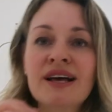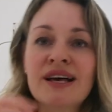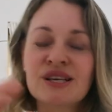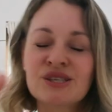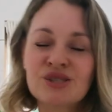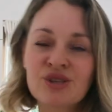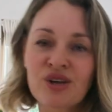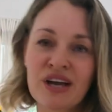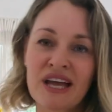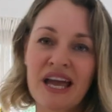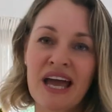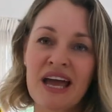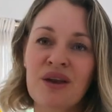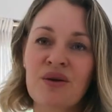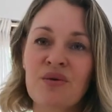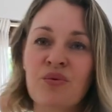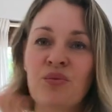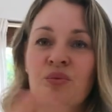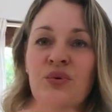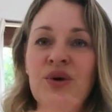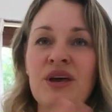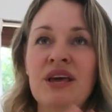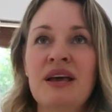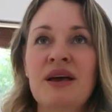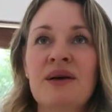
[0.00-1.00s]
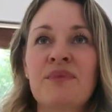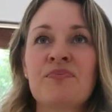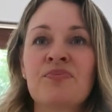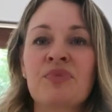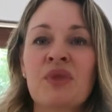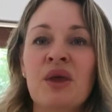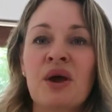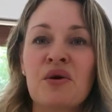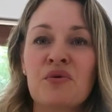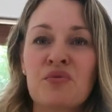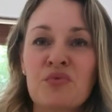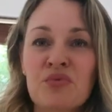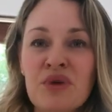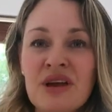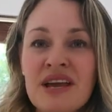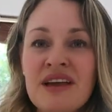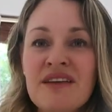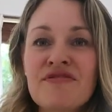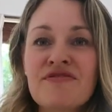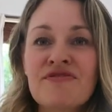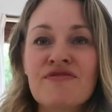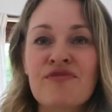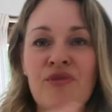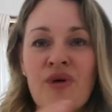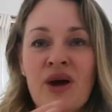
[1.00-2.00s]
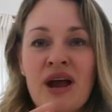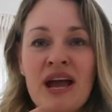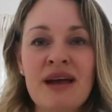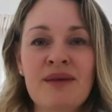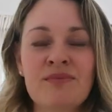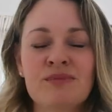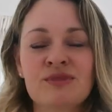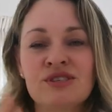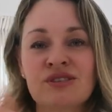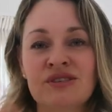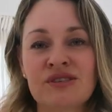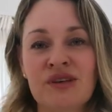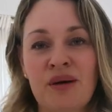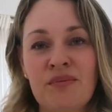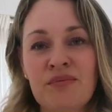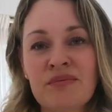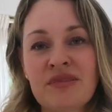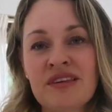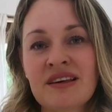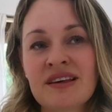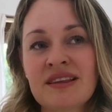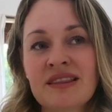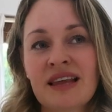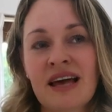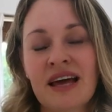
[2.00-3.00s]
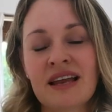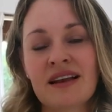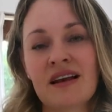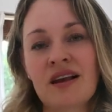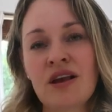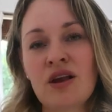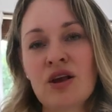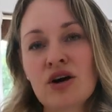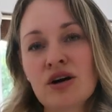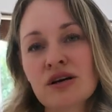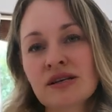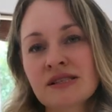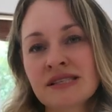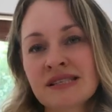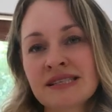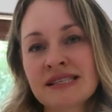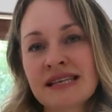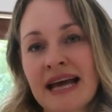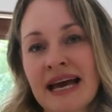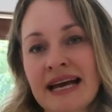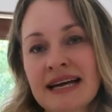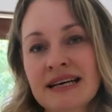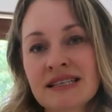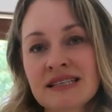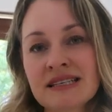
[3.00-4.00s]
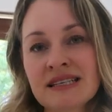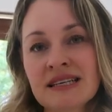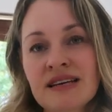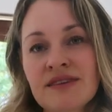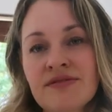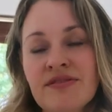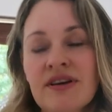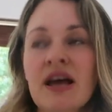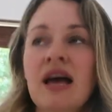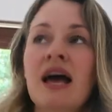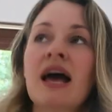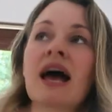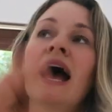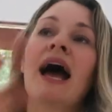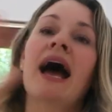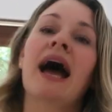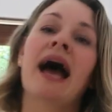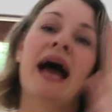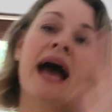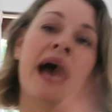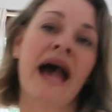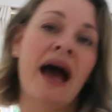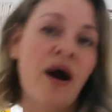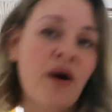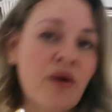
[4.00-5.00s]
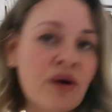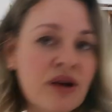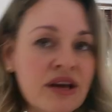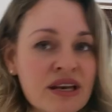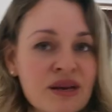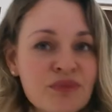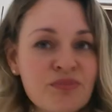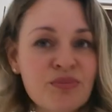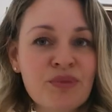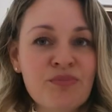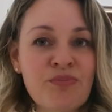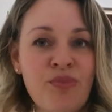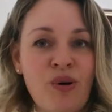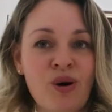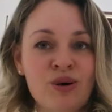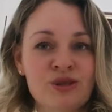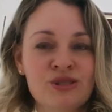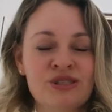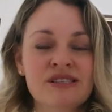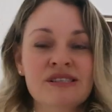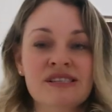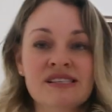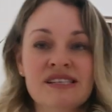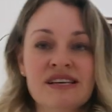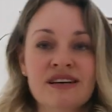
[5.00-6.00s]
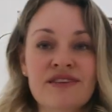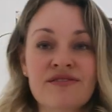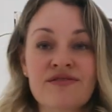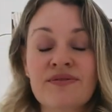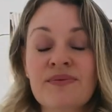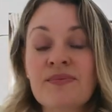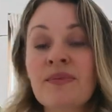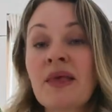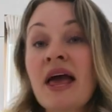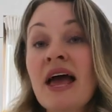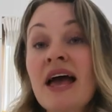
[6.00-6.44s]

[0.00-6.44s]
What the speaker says: So again, we reframe something that looks negative. How can it be positive?